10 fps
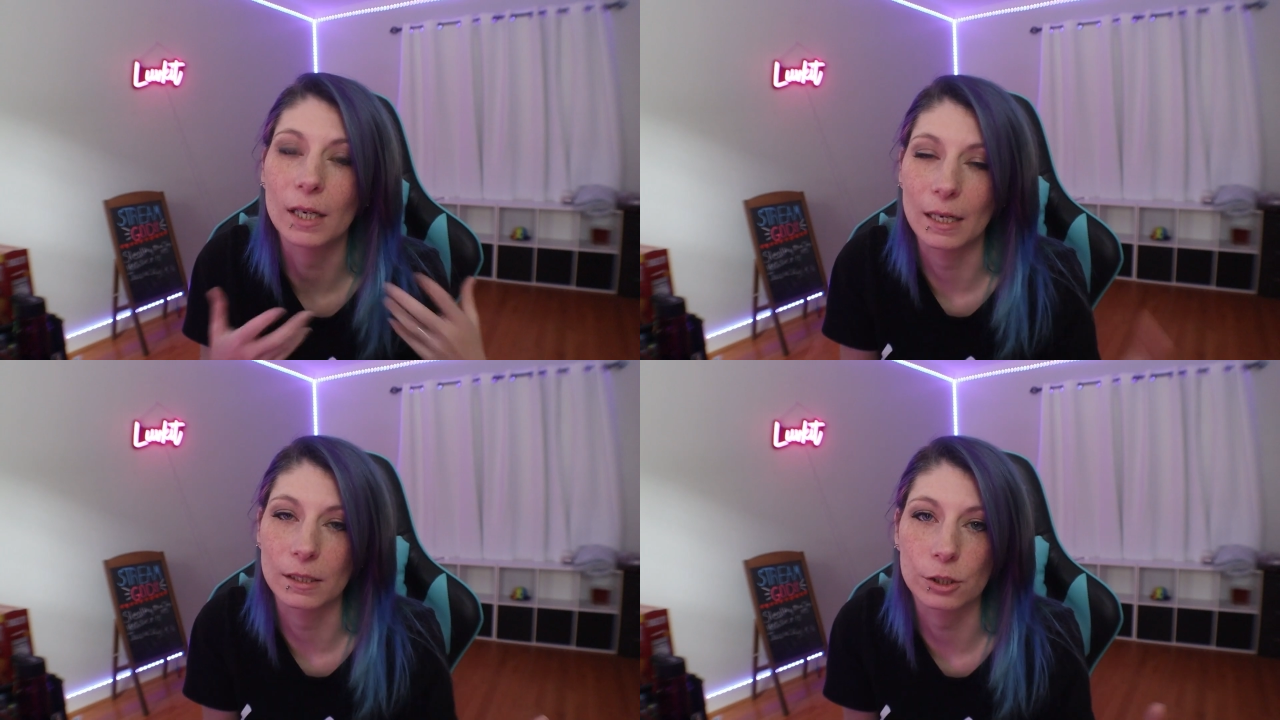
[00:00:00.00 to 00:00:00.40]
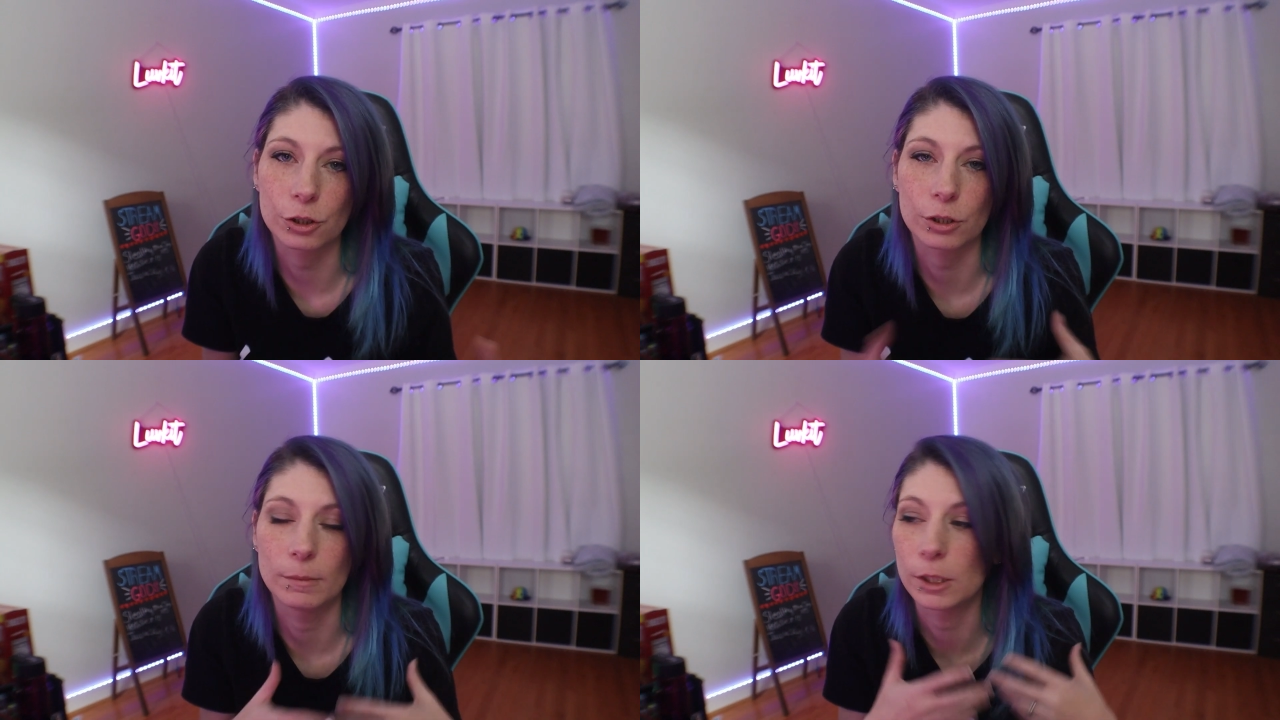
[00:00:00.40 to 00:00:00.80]
how does the
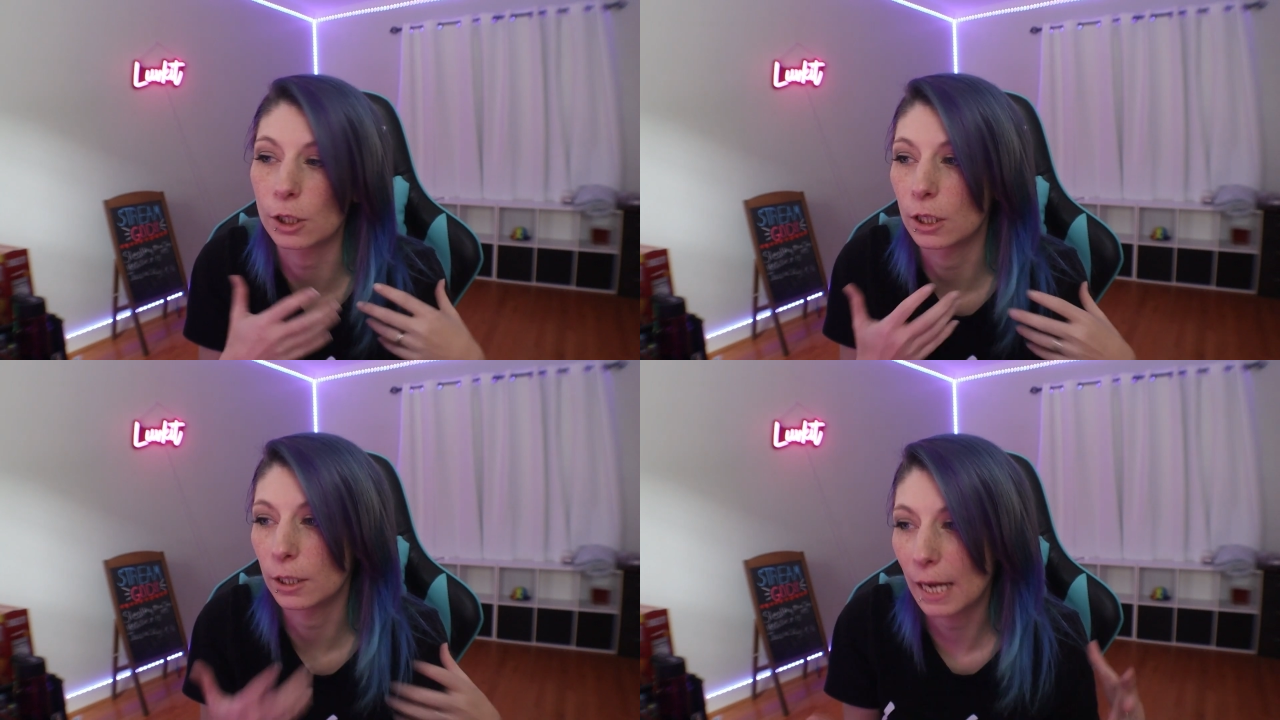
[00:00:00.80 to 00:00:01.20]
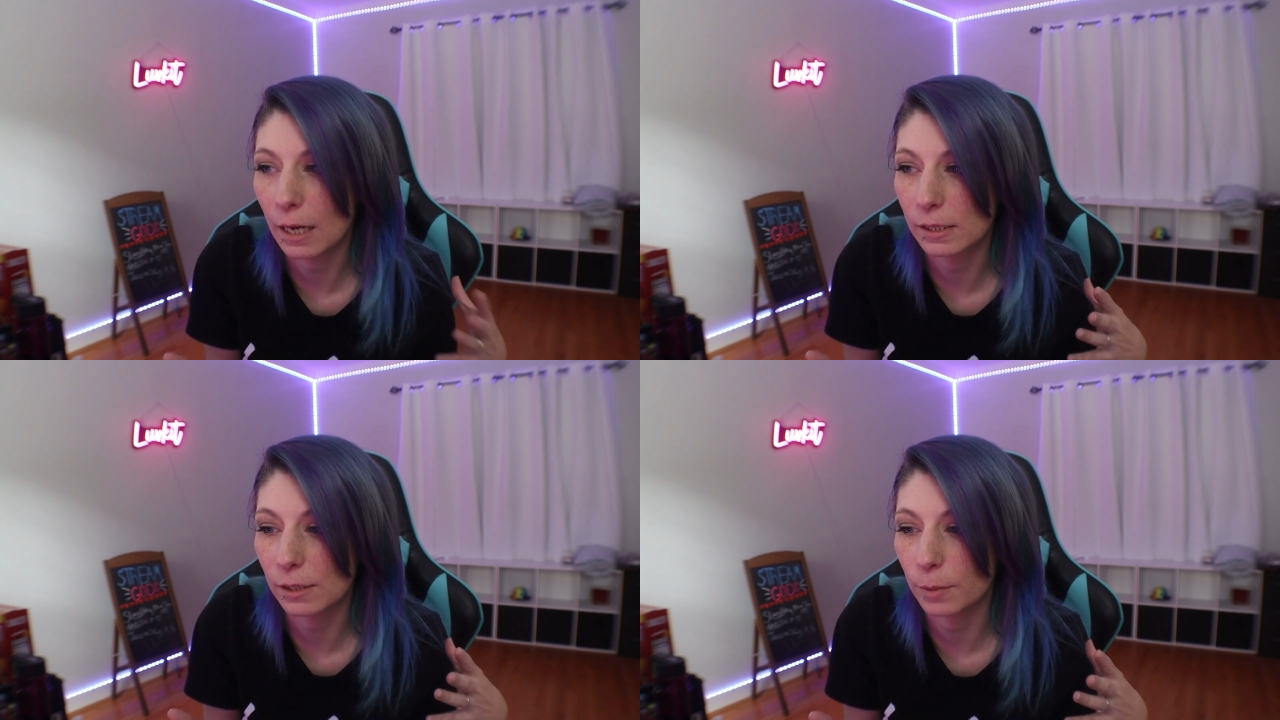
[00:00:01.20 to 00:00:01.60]
stream start,
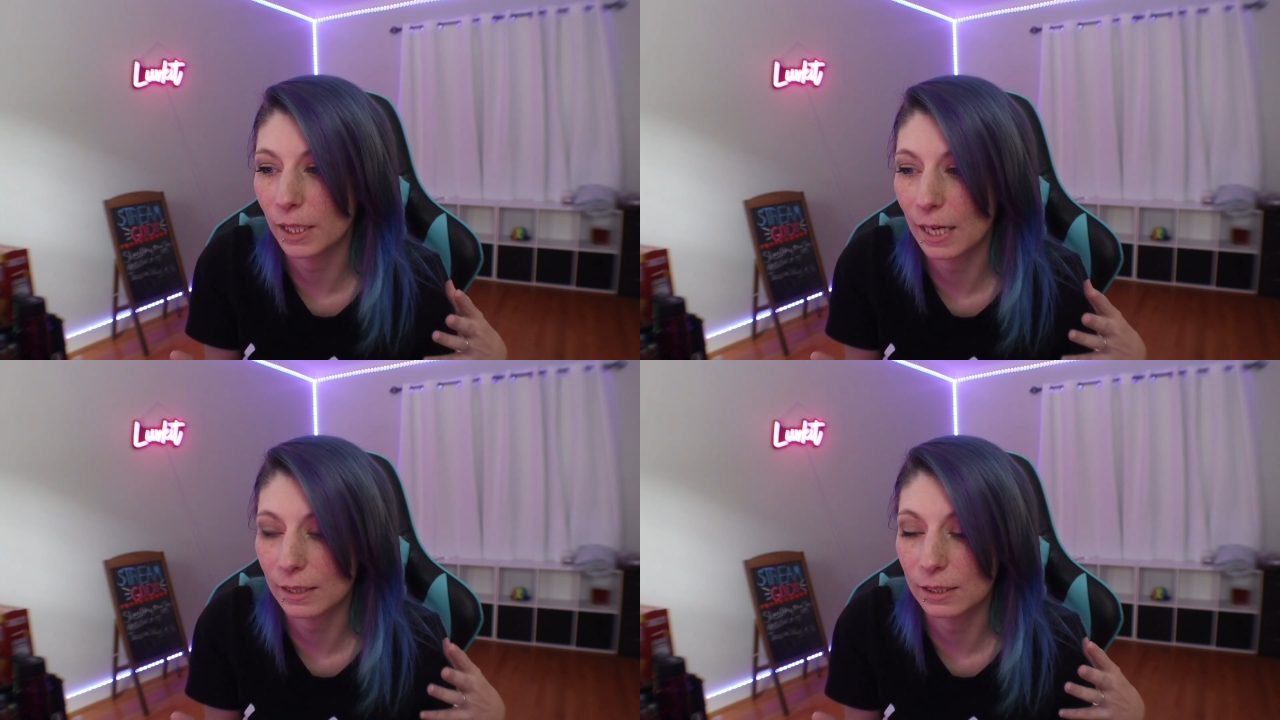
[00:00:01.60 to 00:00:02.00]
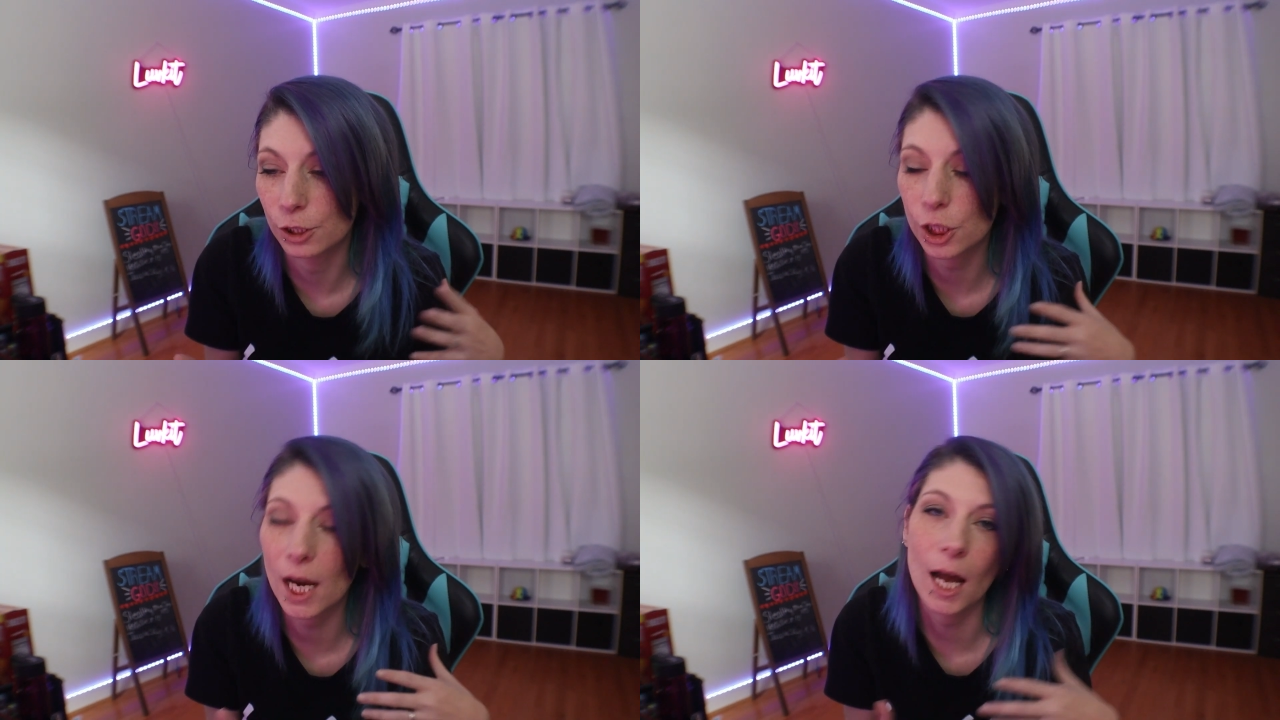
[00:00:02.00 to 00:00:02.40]
how does everybody act in
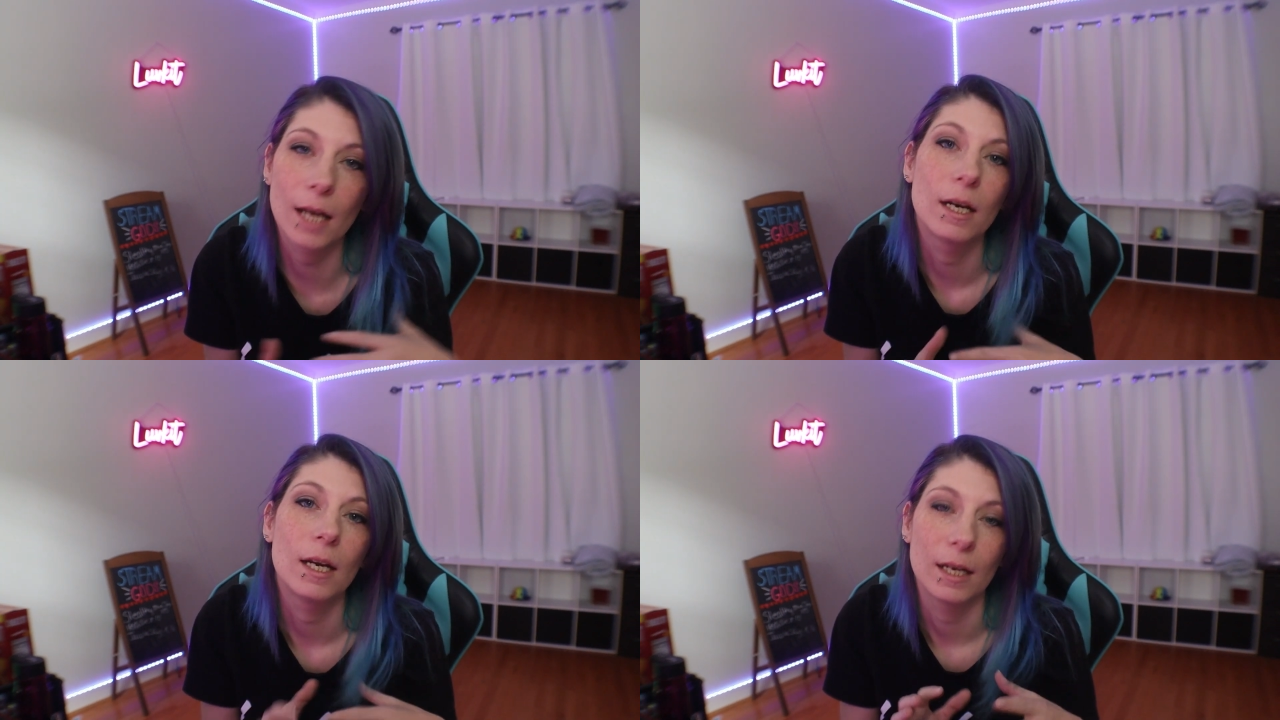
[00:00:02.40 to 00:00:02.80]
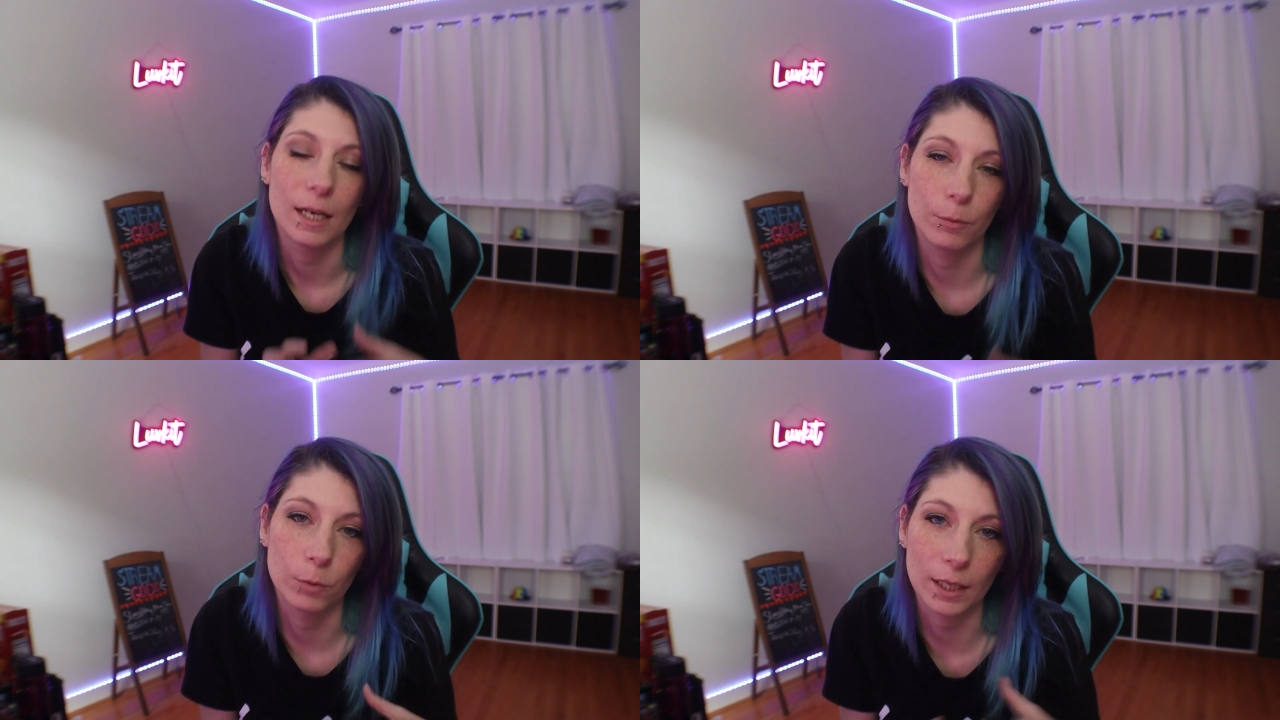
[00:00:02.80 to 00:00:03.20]
chat,
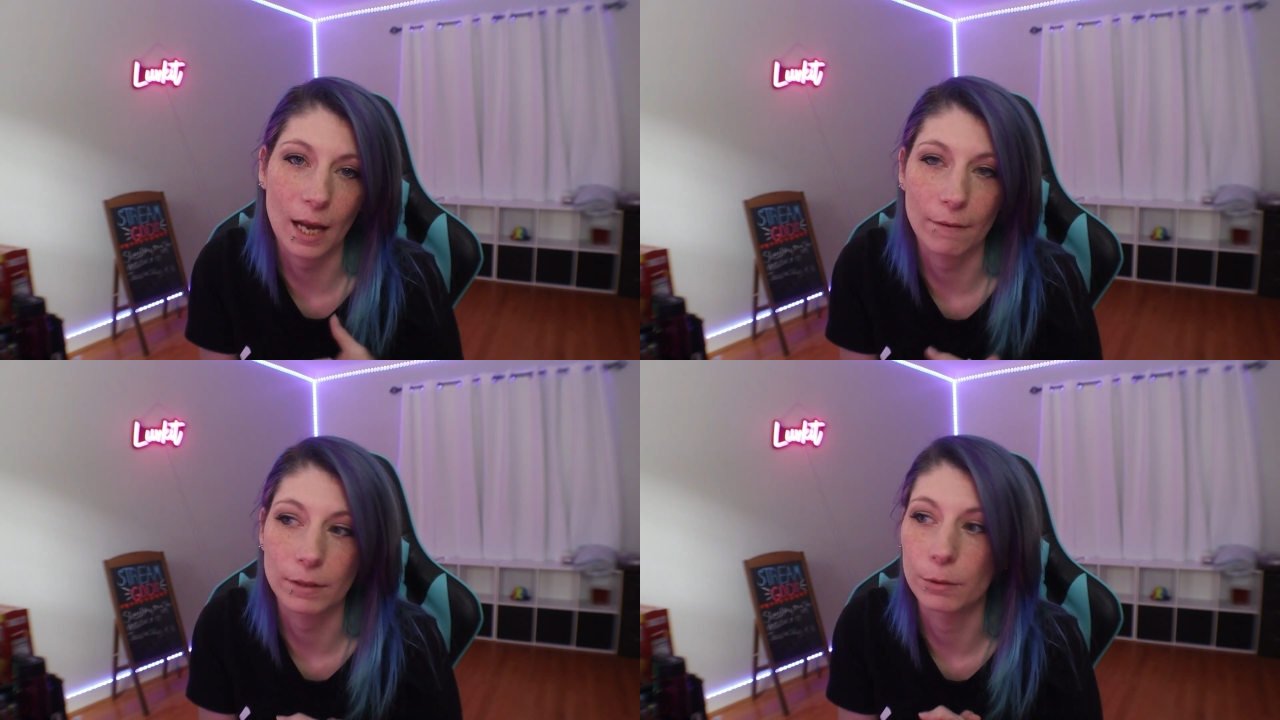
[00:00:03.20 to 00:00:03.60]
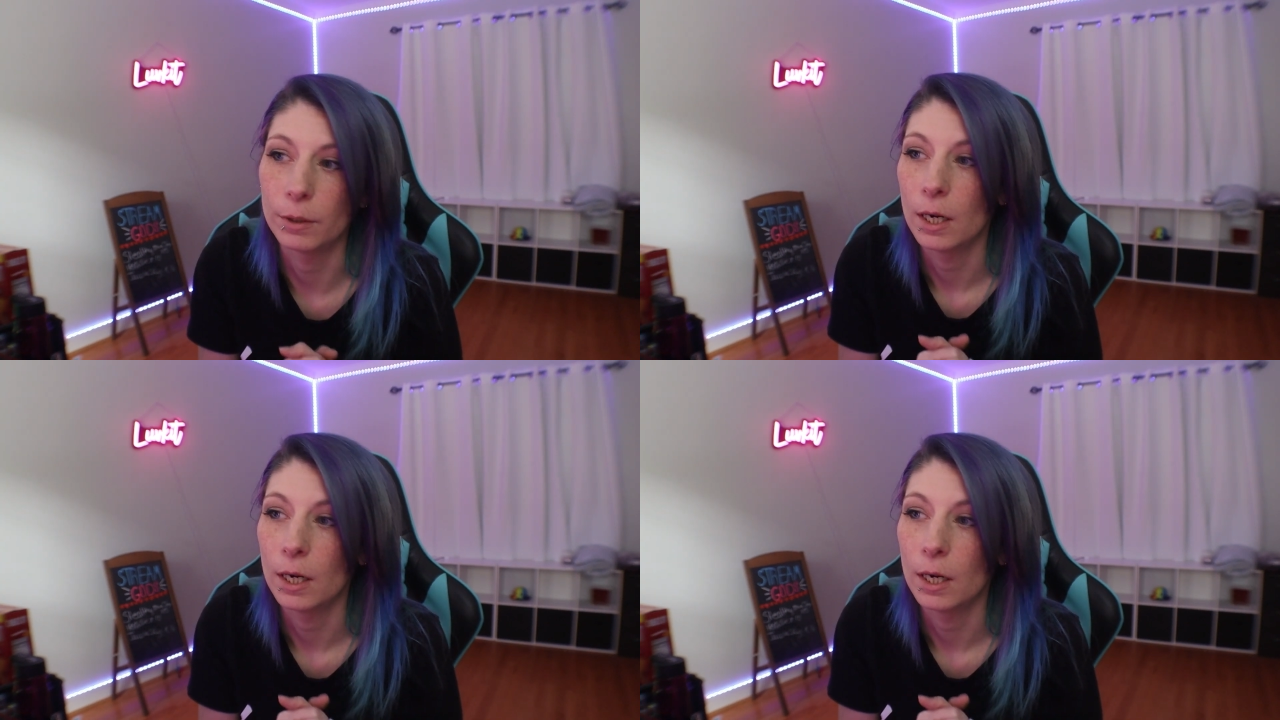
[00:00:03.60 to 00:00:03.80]
and what have you.